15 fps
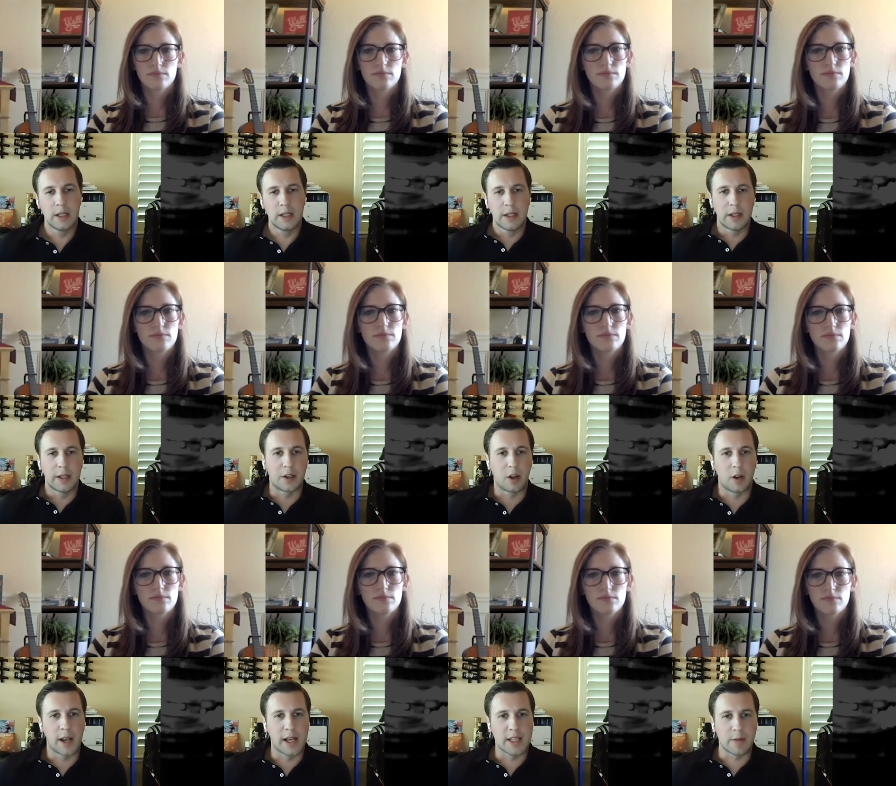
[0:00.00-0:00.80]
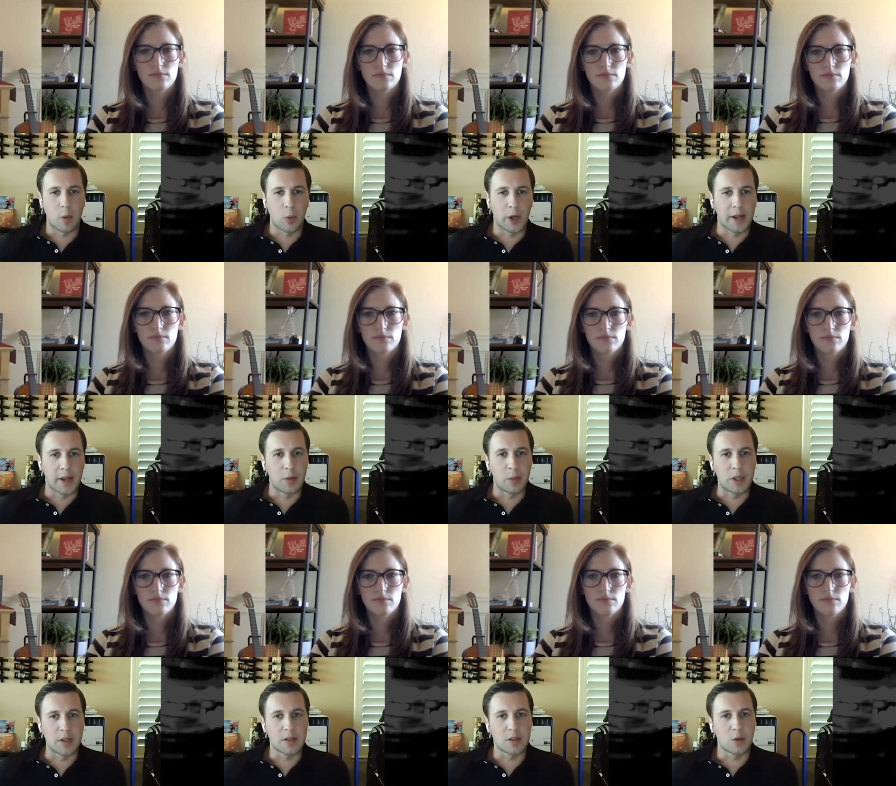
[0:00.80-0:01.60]
Speaker 1: It all has to have a branded
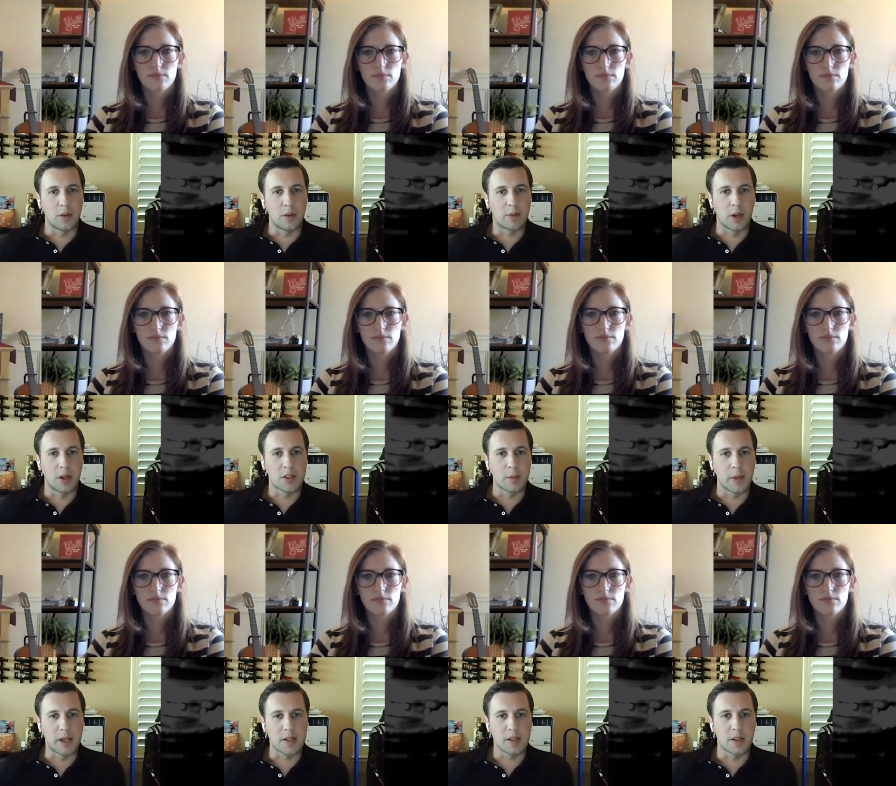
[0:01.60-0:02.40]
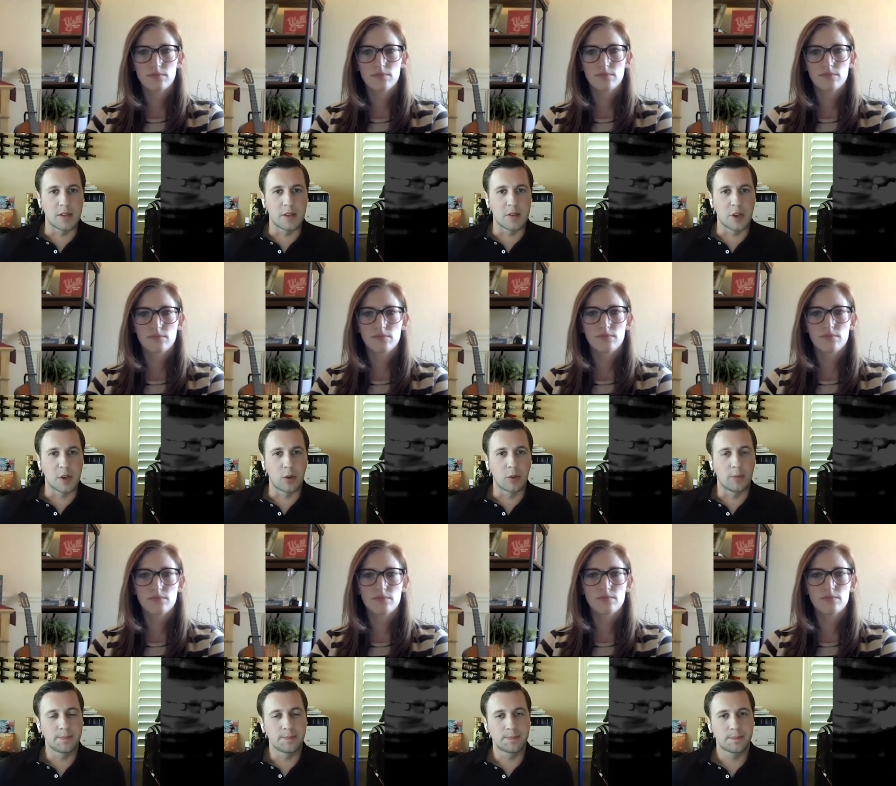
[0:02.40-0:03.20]
piece to it for us to make sense in general.
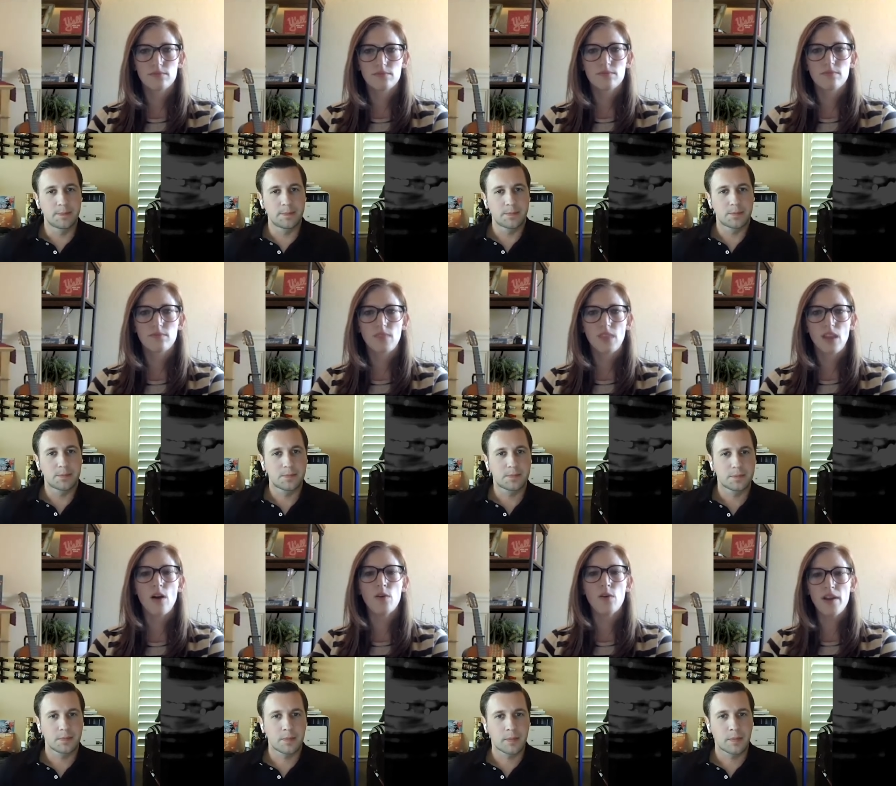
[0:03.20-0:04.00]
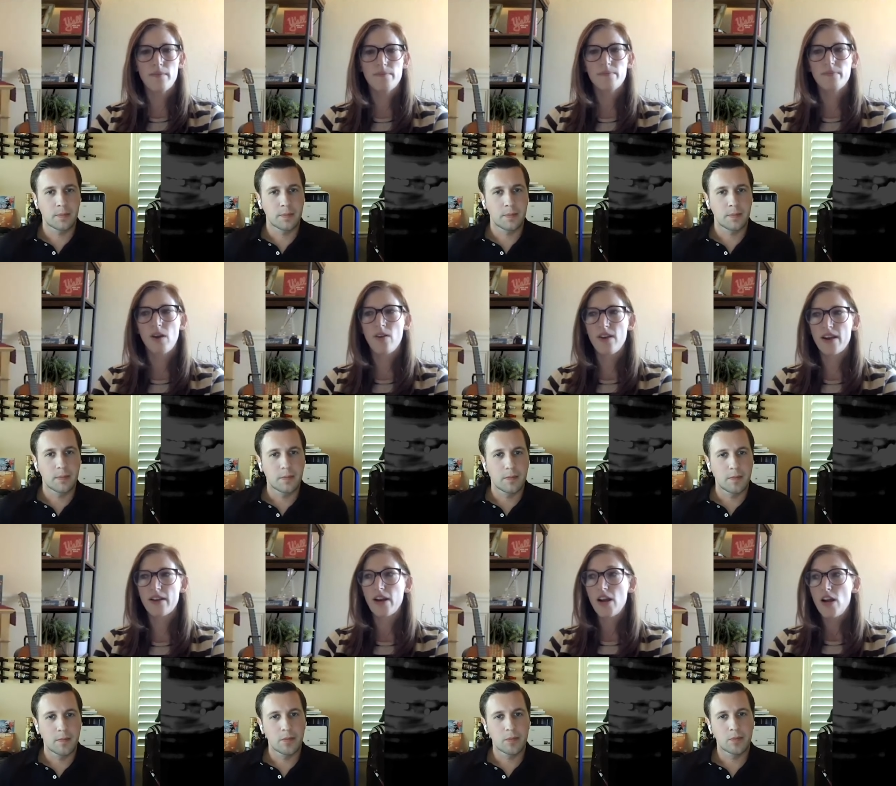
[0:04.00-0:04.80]
Speaker 2: Okay. All
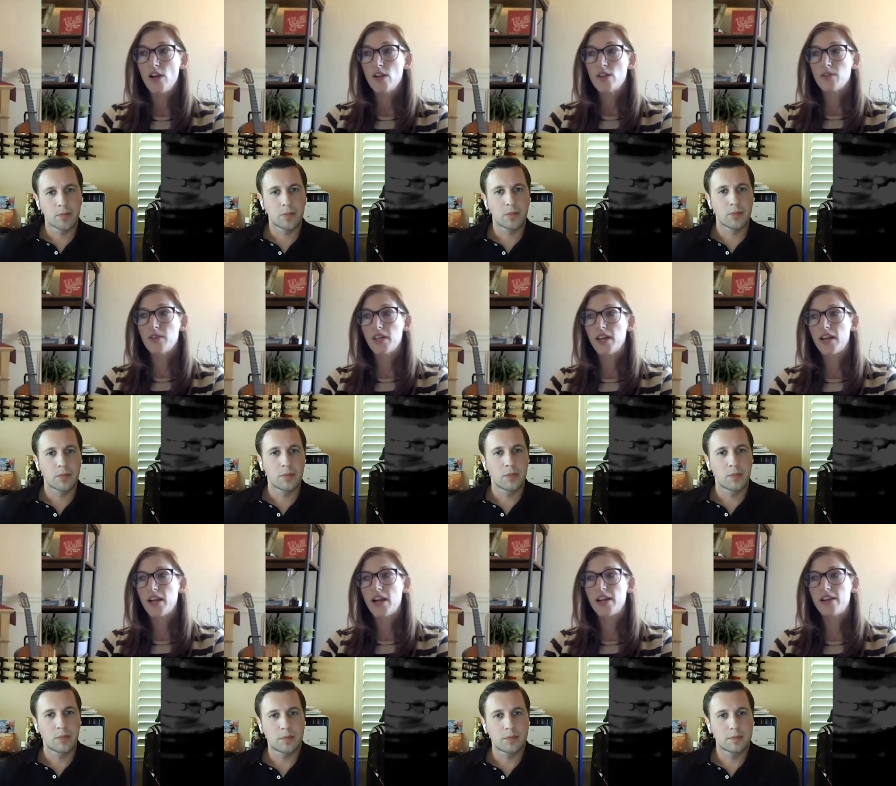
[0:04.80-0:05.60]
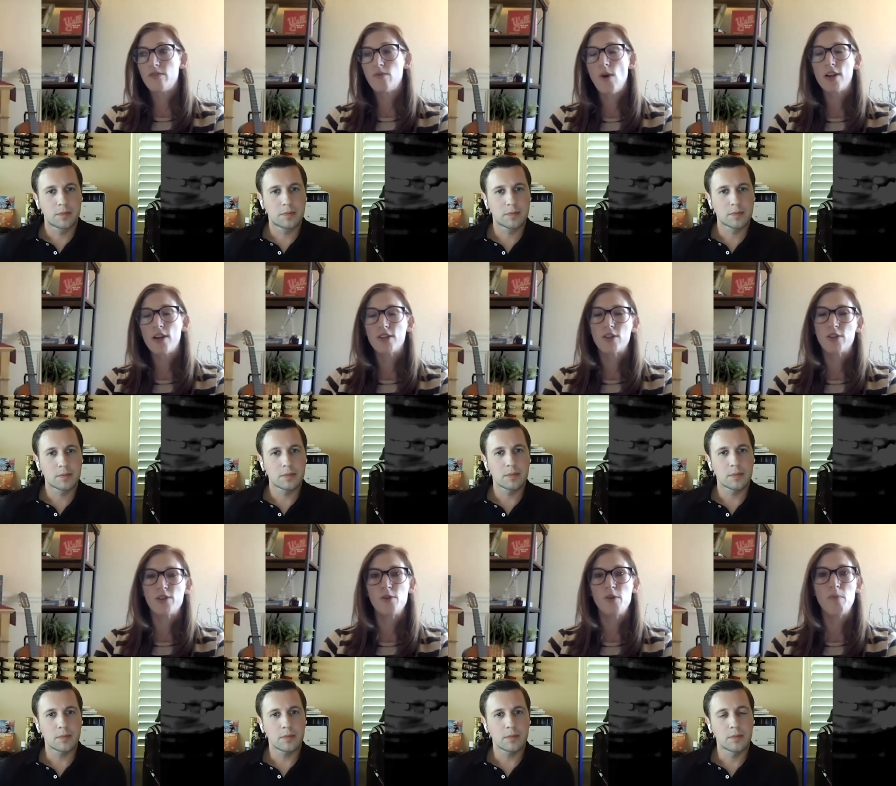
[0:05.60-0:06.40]
right. So then I kind of want
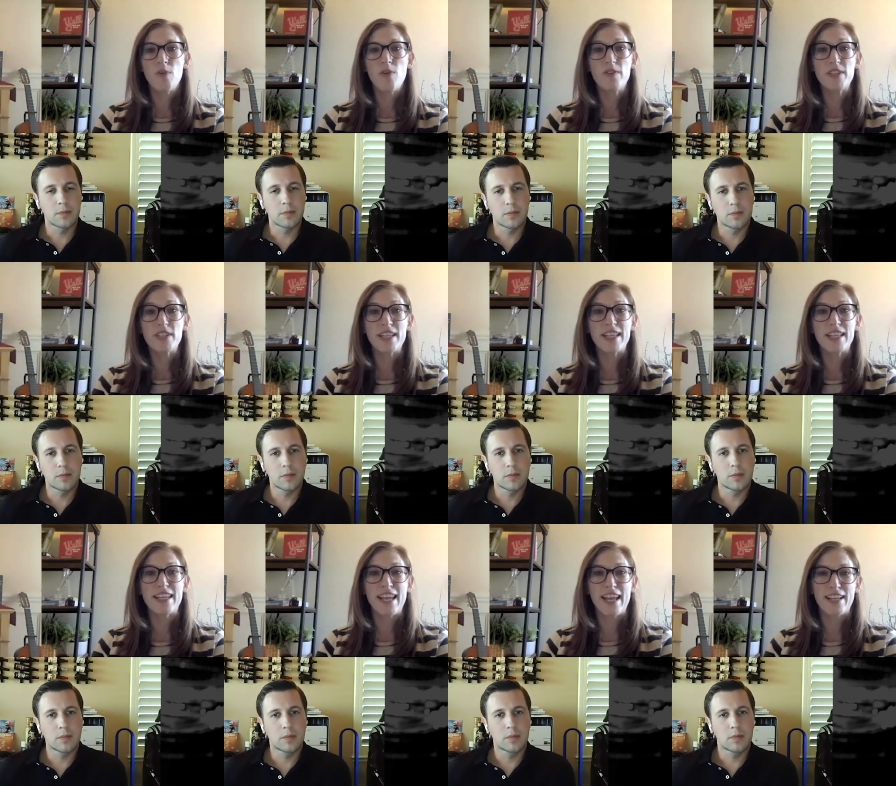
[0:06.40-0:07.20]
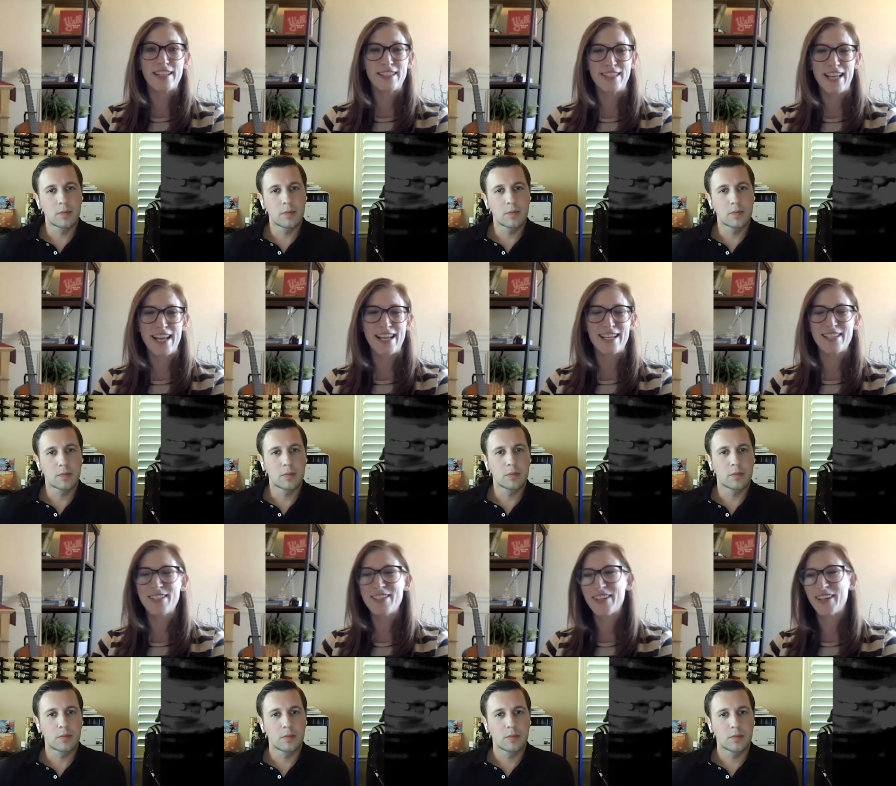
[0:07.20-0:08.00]
to move into the next
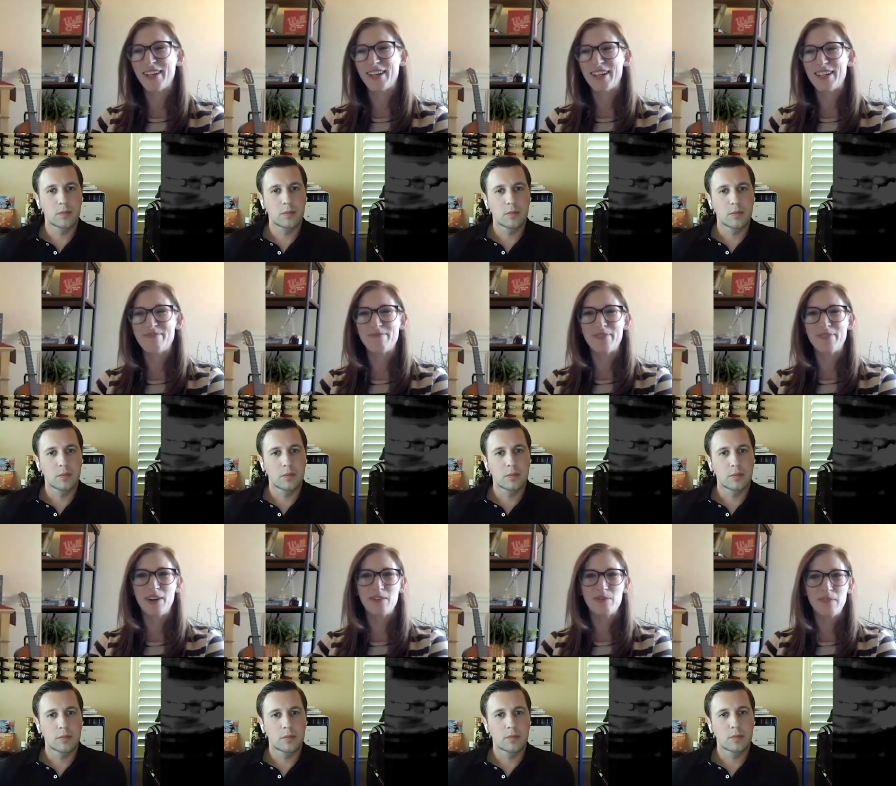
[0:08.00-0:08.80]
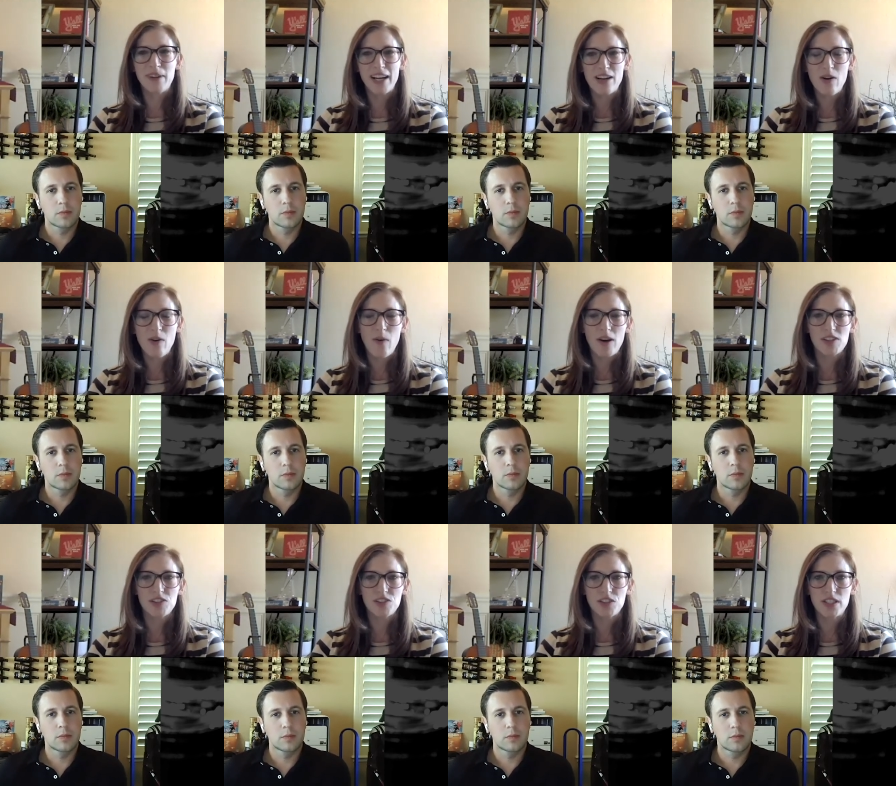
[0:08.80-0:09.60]
stage um, of my
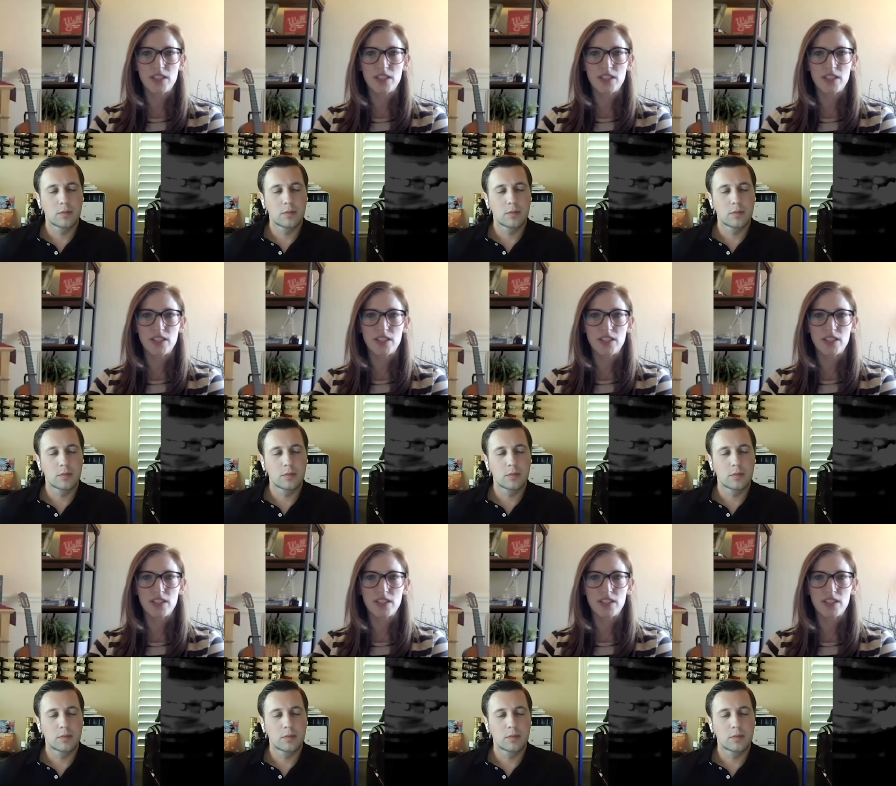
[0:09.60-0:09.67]
questions